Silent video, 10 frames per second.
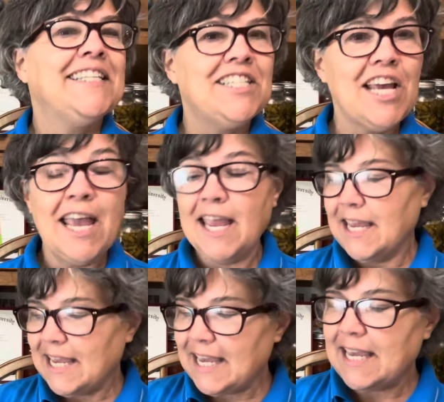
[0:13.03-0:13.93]

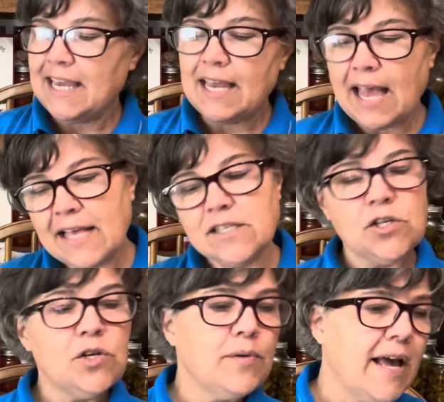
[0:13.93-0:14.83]

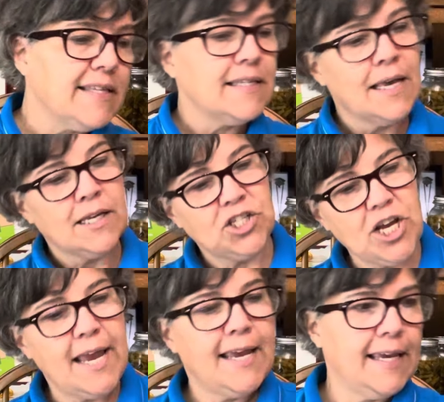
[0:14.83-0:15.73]
J-E-S-U-S,
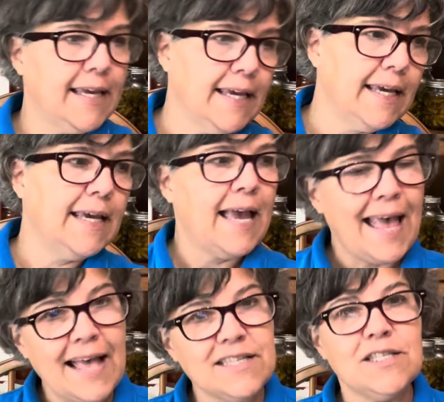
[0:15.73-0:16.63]

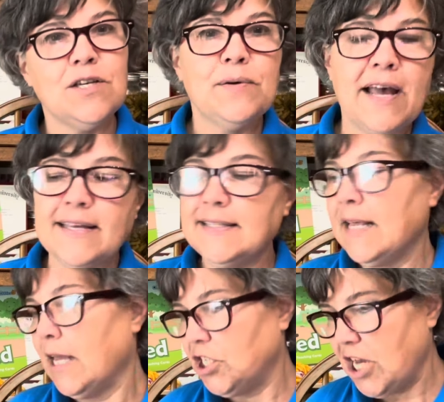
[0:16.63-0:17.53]
J-E-S-U-S,
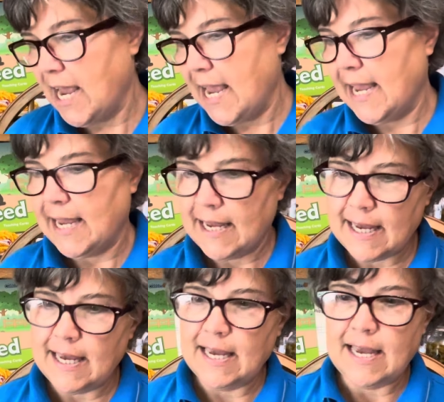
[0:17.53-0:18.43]

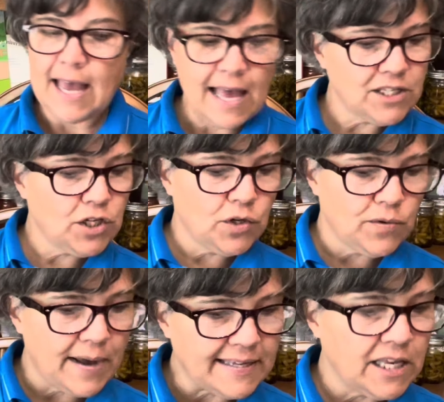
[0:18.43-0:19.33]

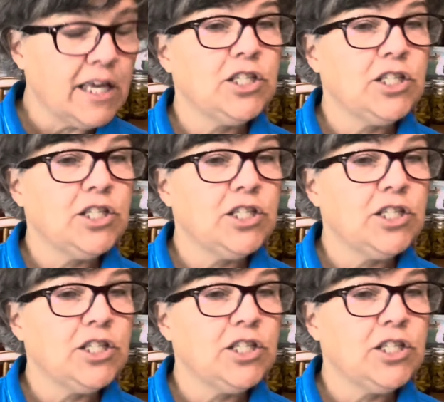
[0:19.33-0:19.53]
J-E-S-U-S.